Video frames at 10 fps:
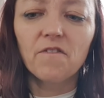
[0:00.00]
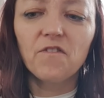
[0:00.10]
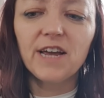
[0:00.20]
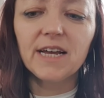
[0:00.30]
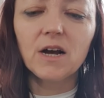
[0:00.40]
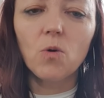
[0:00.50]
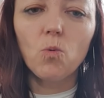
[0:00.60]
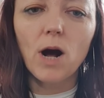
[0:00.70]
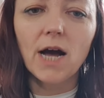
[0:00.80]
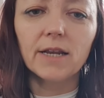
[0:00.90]
Finger
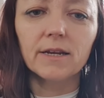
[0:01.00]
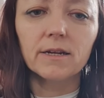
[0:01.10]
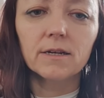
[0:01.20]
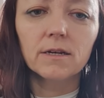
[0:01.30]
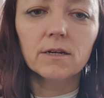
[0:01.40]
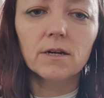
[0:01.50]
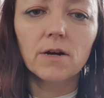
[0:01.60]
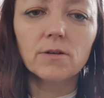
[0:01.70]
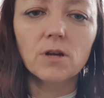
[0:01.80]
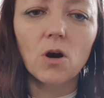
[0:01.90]
1 goes